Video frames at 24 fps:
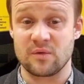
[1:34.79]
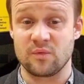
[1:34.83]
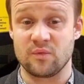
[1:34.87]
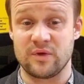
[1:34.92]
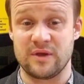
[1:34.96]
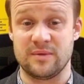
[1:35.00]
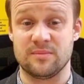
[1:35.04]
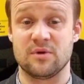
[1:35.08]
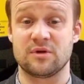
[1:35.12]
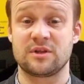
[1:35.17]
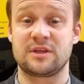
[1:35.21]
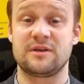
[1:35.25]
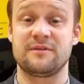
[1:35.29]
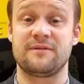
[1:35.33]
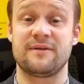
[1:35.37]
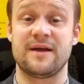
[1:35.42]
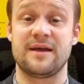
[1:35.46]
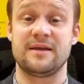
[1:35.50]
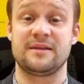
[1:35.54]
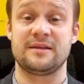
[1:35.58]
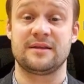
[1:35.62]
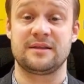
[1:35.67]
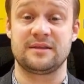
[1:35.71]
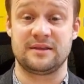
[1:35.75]
we
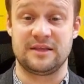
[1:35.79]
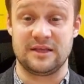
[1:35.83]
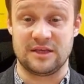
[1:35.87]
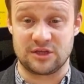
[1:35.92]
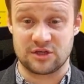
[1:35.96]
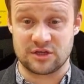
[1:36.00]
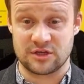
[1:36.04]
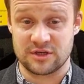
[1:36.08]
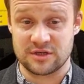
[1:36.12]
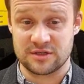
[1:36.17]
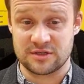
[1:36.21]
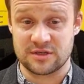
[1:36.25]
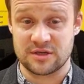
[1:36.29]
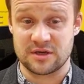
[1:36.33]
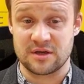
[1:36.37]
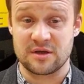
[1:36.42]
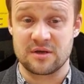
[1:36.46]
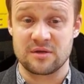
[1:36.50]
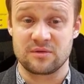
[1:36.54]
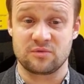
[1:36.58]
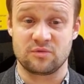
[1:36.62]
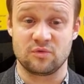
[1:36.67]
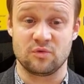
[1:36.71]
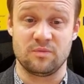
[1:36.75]
motivate teachers
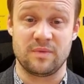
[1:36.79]
to